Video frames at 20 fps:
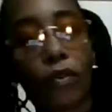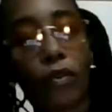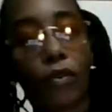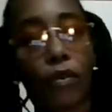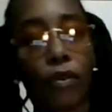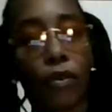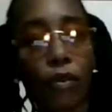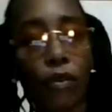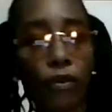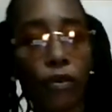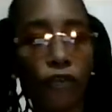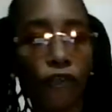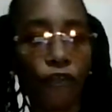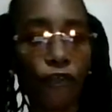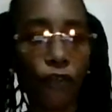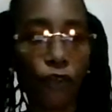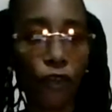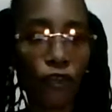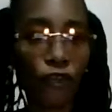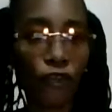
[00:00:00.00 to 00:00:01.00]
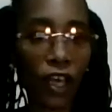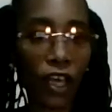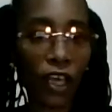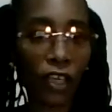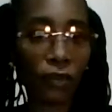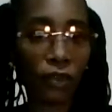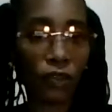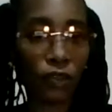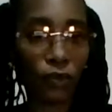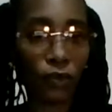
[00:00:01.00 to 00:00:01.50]
Four fives in a
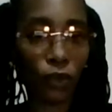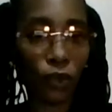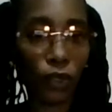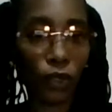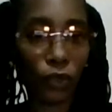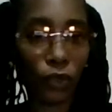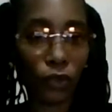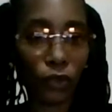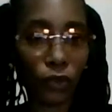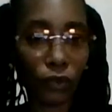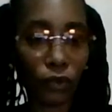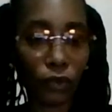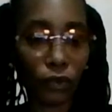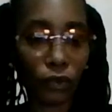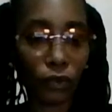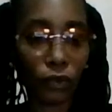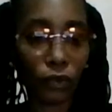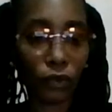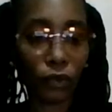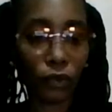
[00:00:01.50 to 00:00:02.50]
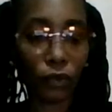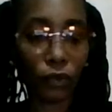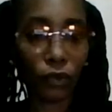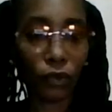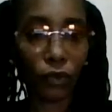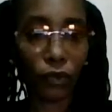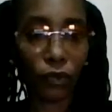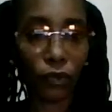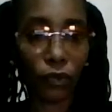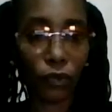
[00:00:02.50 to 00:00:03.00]
row.
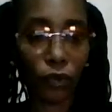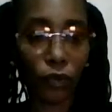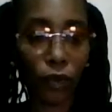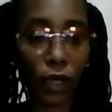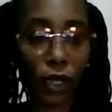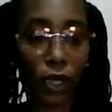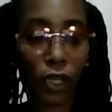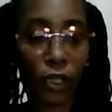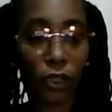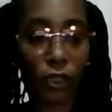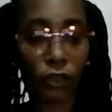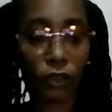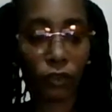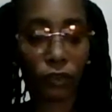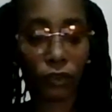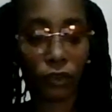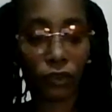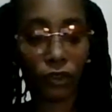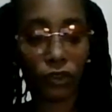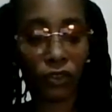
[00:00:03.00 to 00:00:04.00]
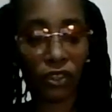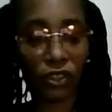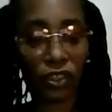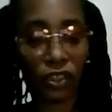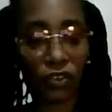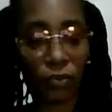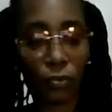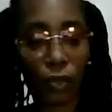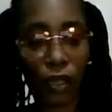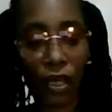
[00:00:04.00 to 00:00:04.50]
Wow. You've seen the
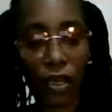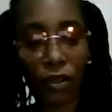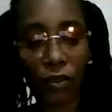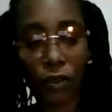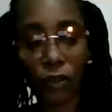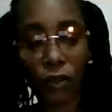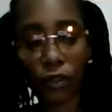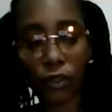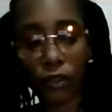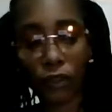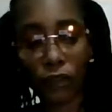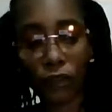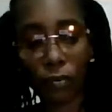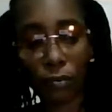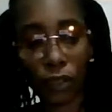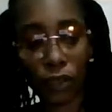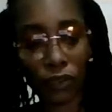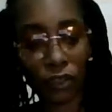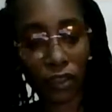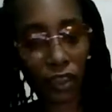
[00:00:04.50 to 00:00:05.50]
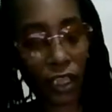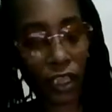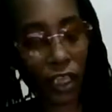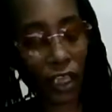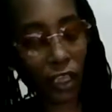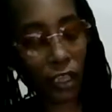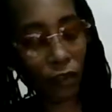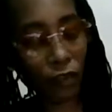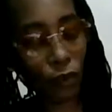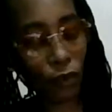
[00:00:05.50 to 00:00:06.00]
power of the Most High
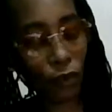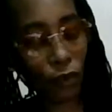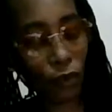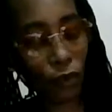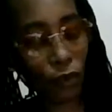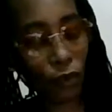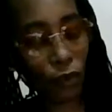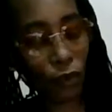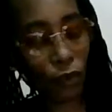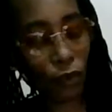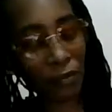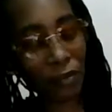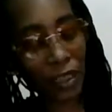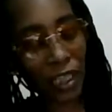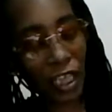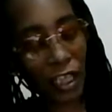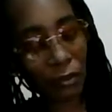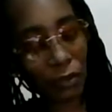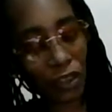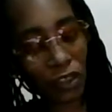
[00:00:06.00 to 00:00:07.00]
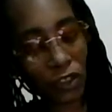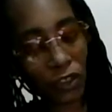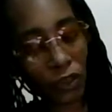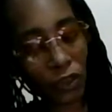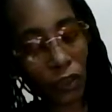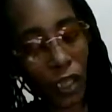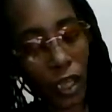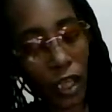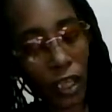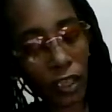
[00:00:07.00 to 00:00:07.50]
work five times in your
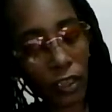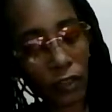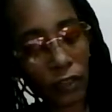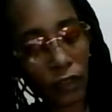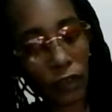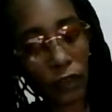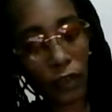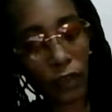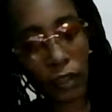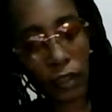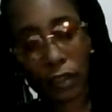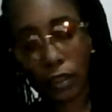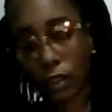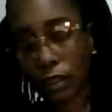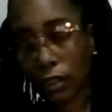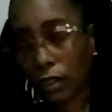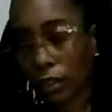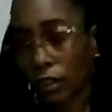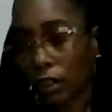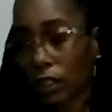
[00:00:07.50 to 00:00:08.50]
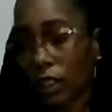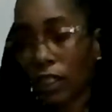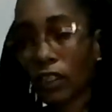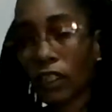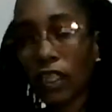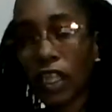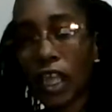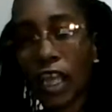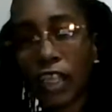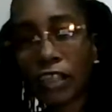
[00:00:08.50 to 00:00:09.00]
life. In the
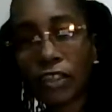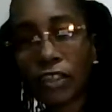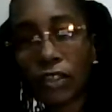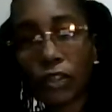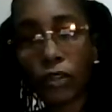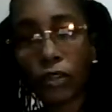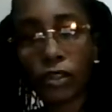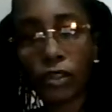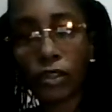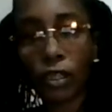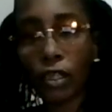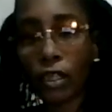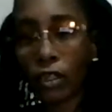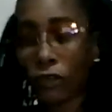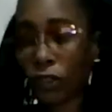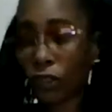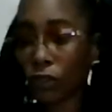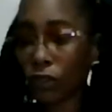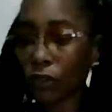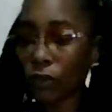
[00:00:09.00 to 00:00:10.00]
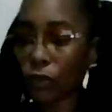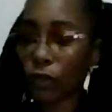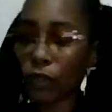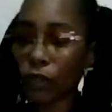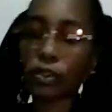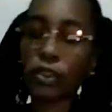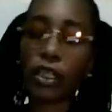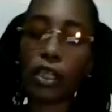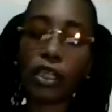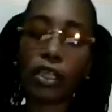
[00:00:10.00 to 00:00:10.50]
last 31
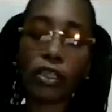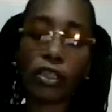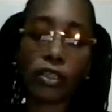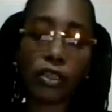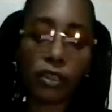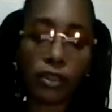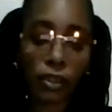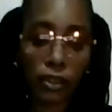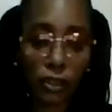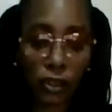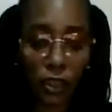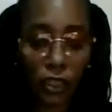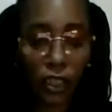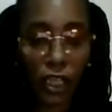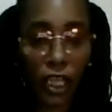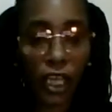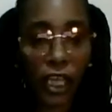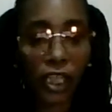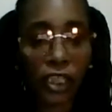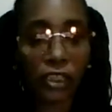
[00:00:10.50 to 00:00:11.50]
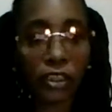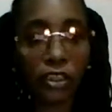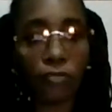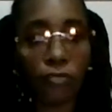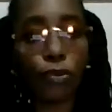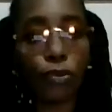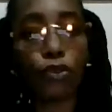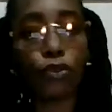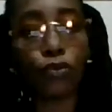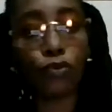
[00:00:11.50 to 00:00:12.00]
days, the last
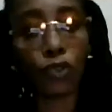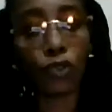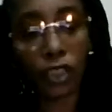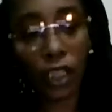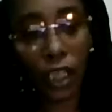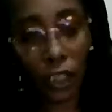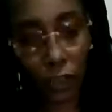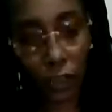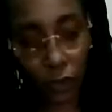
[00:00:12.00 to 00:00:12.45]
moon cycle,